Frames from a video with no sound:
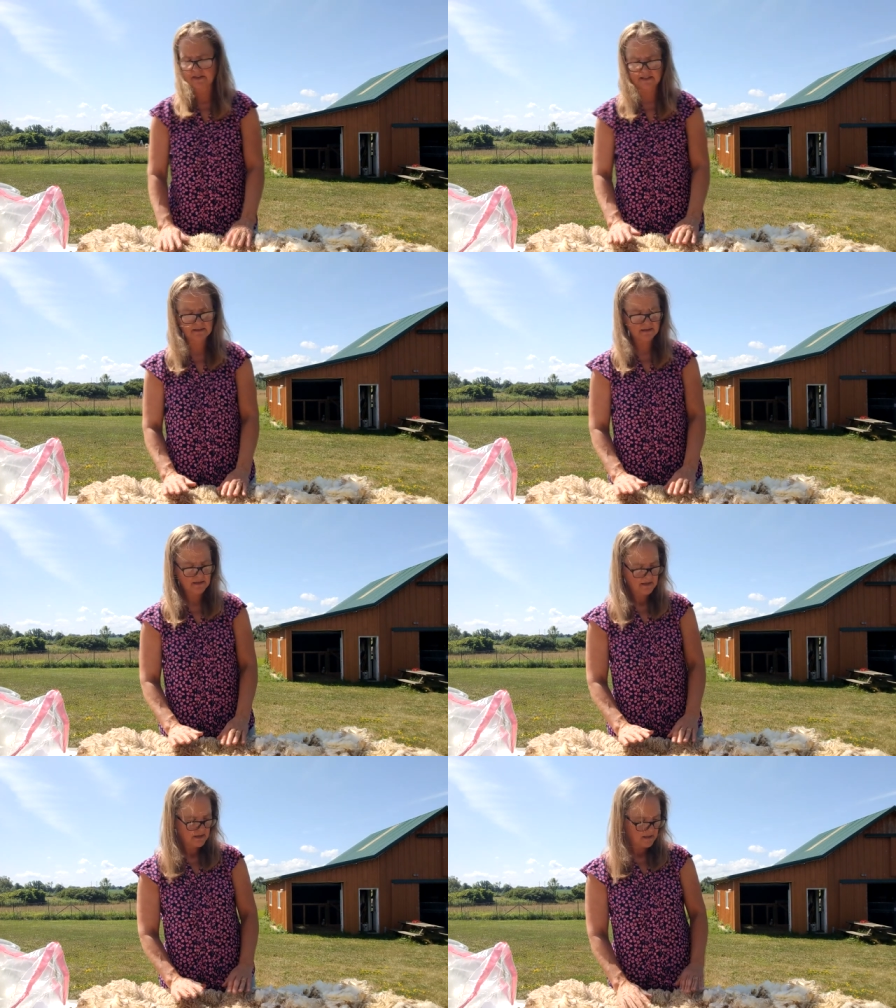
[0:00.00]
that
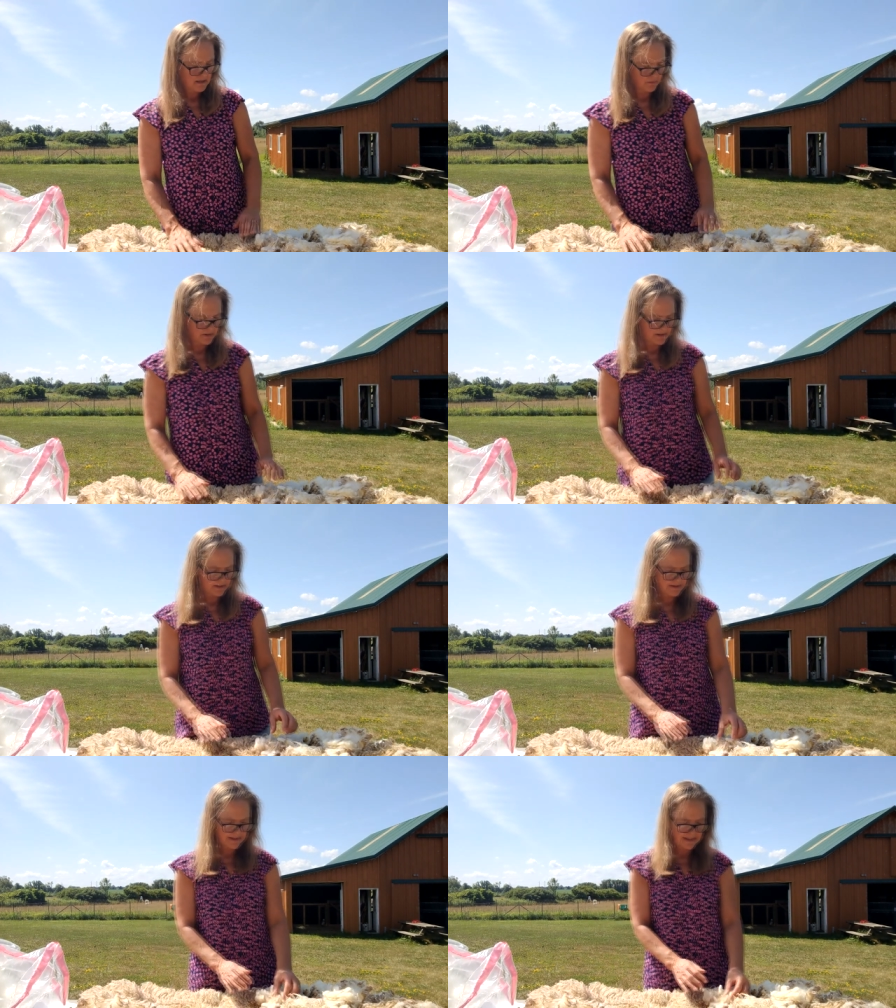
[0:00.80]
I wasn't
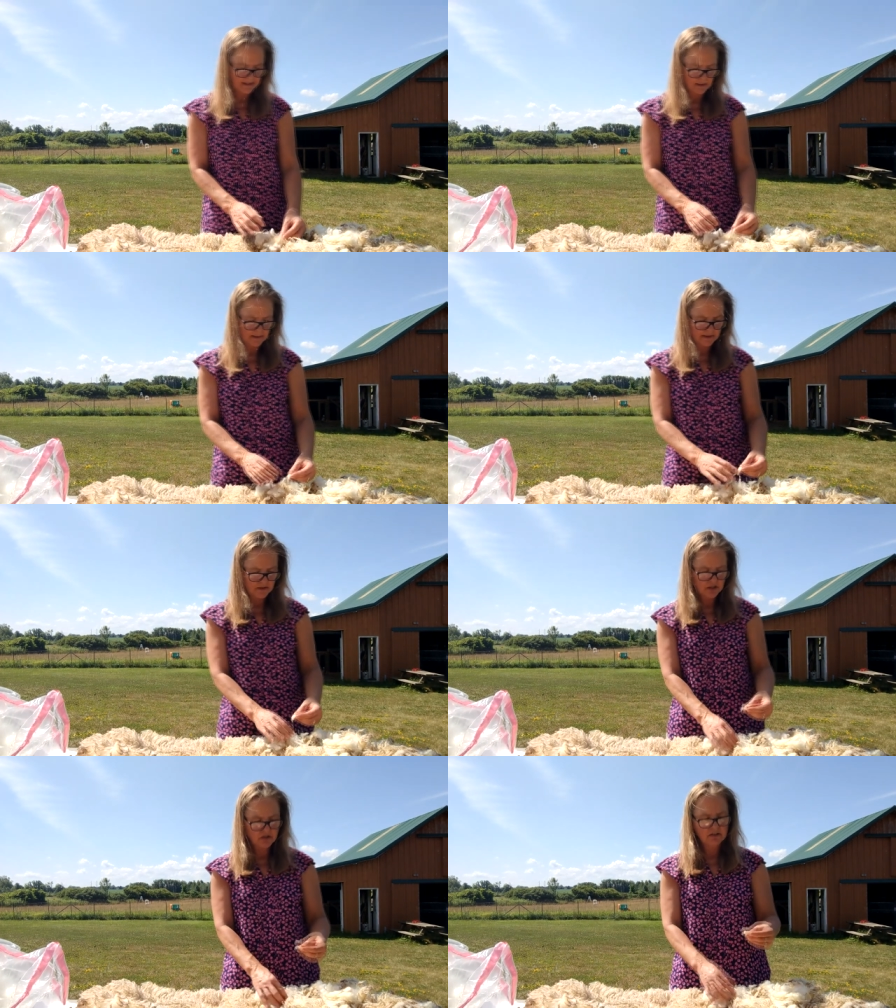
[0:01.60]
excited about the
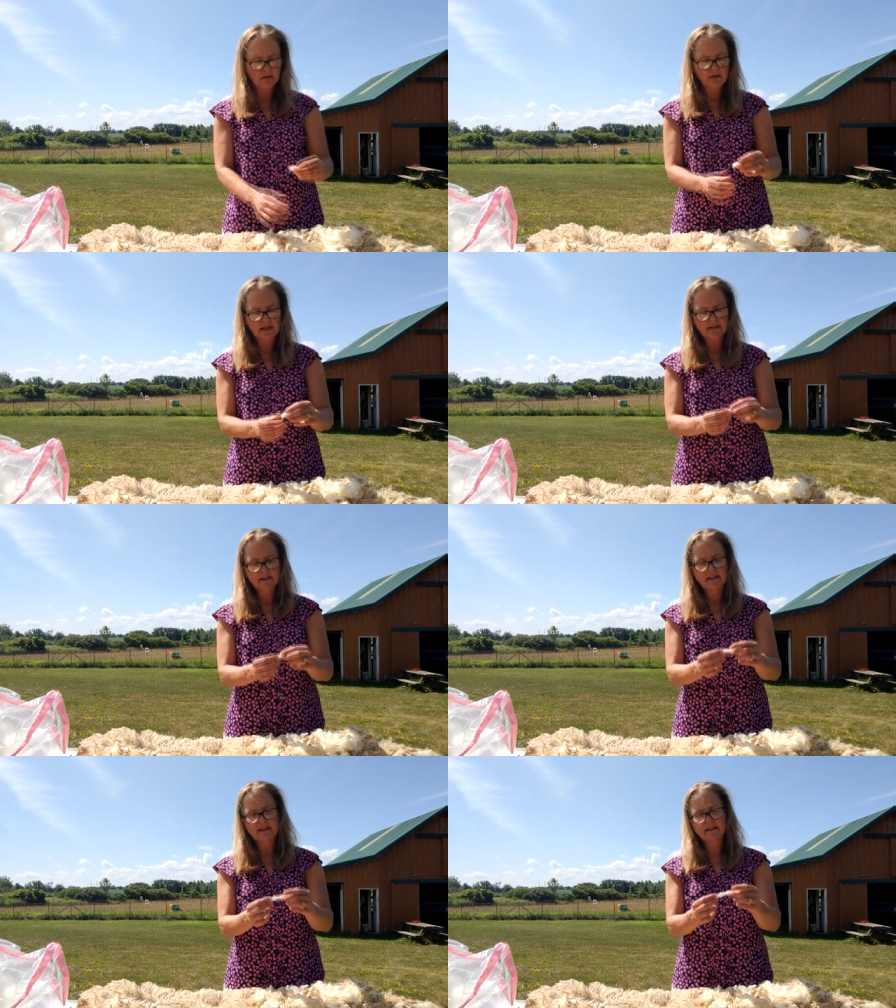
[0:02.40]
shearing
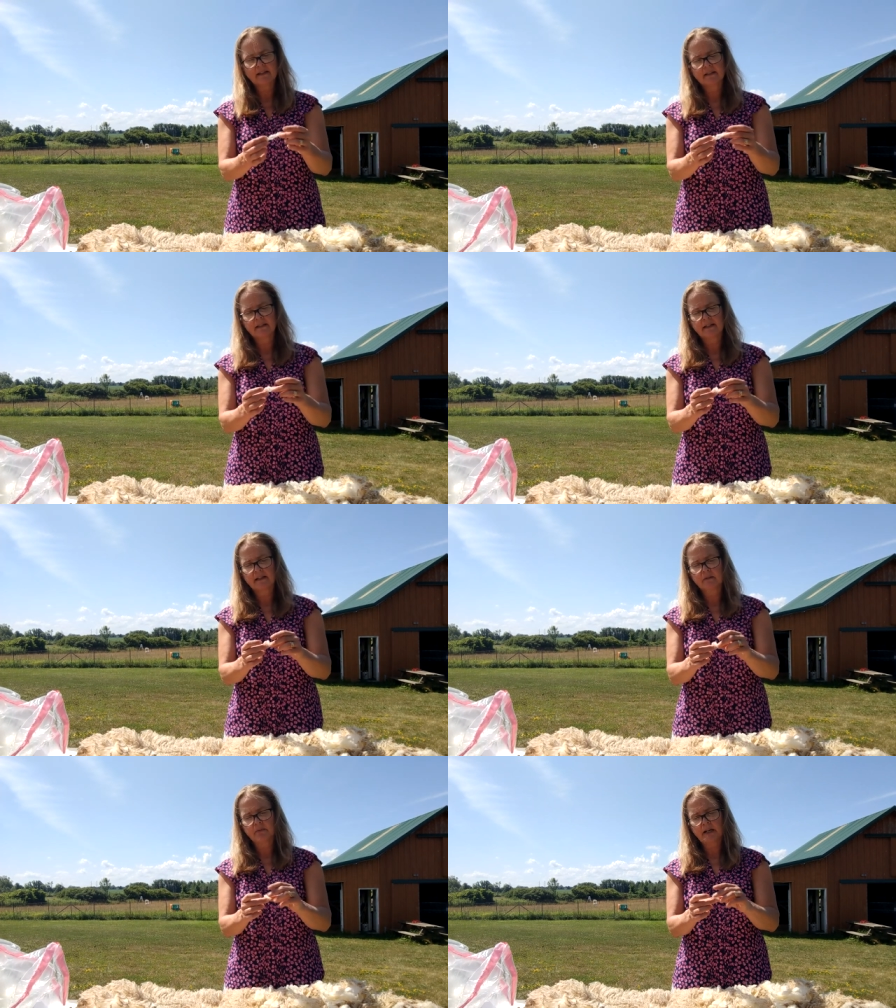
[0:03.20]
quality and that
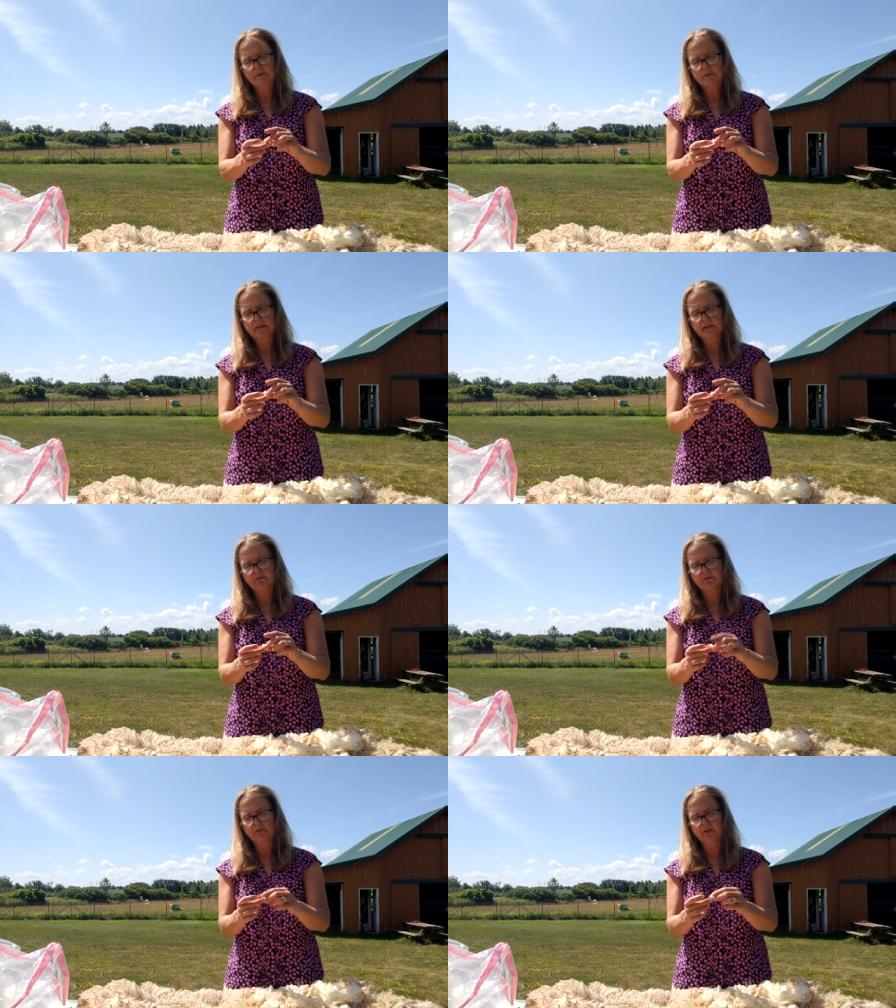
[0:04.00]
I'll probably
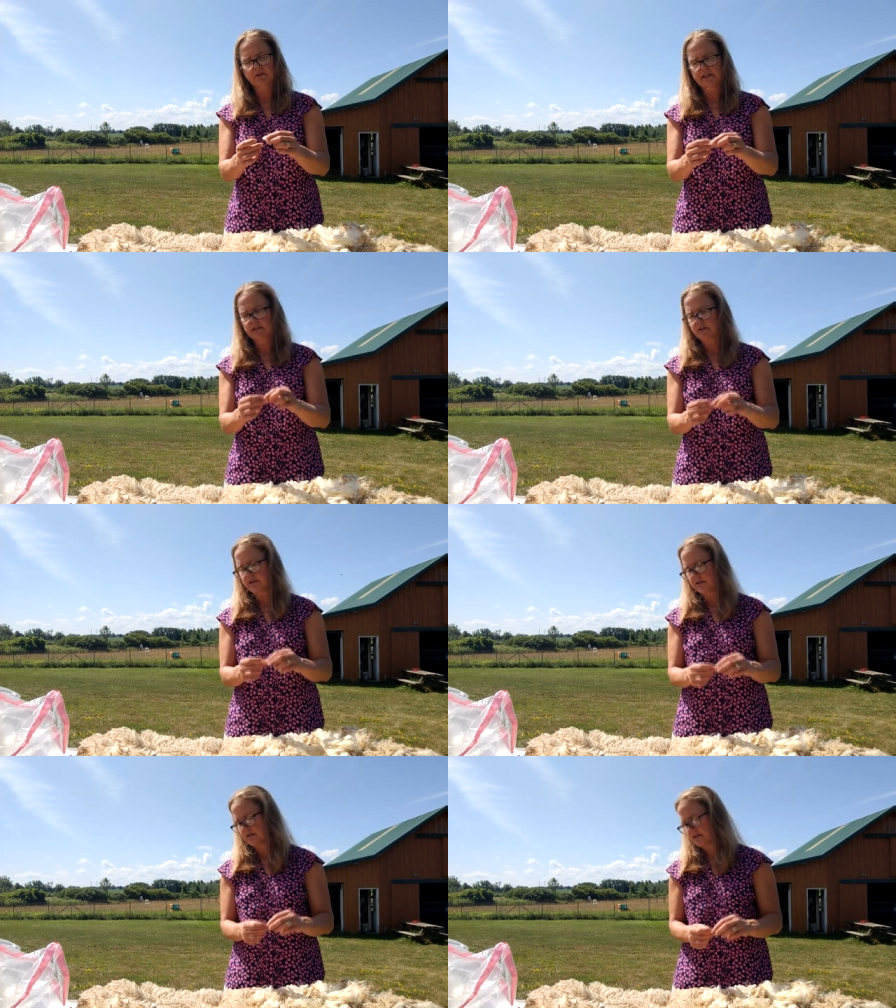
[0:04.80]
rue her next
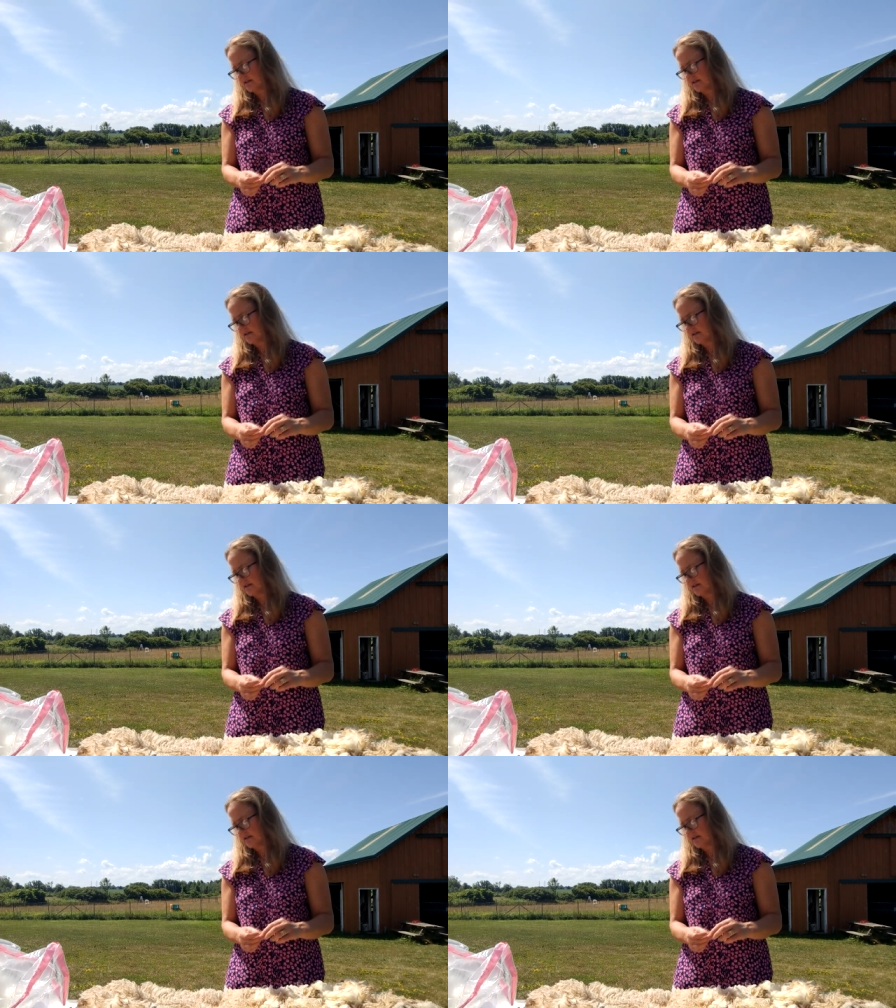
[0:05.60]
year.